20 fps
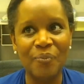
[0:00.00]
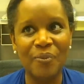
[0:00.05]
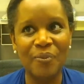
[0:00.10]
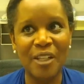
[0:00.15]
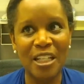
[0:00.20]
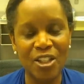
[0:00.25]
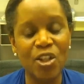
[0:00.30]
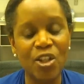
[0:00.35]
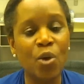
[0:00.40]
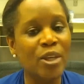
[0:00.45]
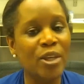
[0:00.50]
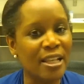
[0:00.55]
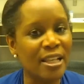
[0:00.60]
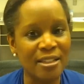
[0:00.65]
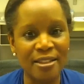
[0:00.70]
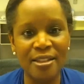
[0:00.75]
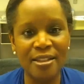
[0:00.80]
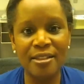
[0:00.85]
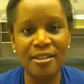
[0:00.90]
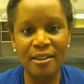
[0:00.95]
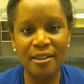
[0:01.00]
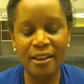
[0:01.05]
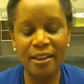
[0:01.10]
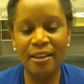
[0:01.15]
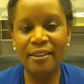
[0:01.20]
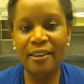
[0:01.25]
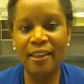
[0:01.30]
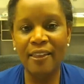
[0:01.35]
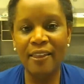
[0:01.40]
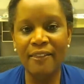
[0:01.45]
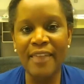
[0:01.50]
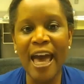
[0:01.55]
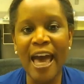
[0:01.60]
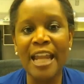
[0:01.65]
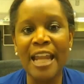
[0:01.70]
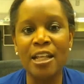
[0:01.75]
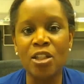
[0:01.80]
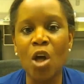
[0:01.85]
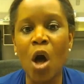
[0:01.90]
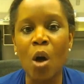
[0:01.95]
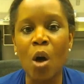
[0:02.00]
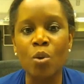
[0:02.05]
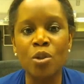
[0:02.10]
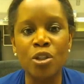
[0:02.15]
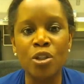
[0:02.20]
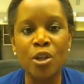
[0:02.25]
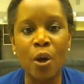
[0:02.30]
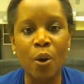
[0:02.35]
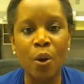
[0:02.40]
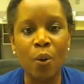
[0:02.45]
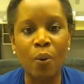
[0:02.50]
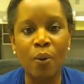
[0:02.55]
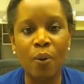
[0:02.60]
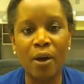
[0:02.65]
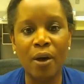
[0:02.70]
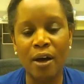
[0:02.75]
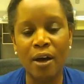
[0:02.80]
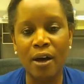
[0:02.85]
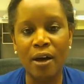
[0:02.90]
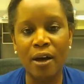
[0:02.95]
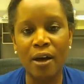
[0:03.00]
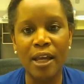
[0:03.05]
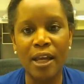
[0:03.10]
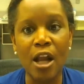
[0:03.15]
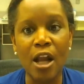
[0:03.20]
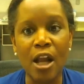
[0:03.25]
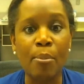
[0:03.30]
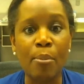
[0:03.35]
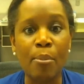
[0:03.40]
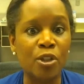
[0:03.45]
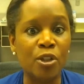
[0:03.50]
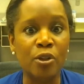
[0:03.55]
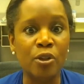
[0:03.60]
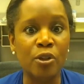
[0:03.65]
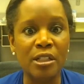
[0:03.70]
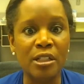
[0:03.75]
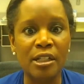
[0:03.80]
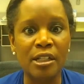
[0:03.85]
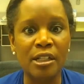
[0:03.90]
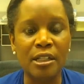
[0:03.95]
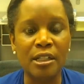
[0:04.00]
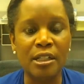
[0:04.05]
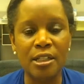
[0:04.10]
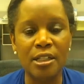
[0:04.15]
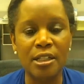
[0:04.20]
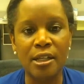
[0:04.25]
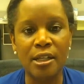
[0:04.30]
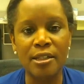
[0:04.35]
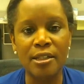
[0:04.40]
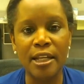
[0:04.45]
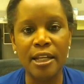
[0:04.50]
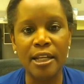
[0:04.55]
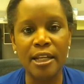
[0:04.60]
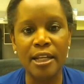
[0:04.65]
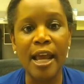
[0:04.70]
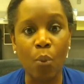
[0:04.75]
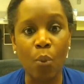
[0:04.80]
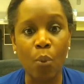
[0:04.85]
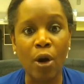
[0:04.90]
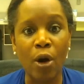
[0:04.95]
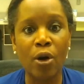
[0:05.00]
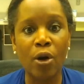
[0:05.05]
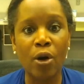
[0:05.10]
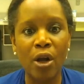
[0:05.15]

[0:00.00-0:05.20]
So yes, that is also an opportunity to network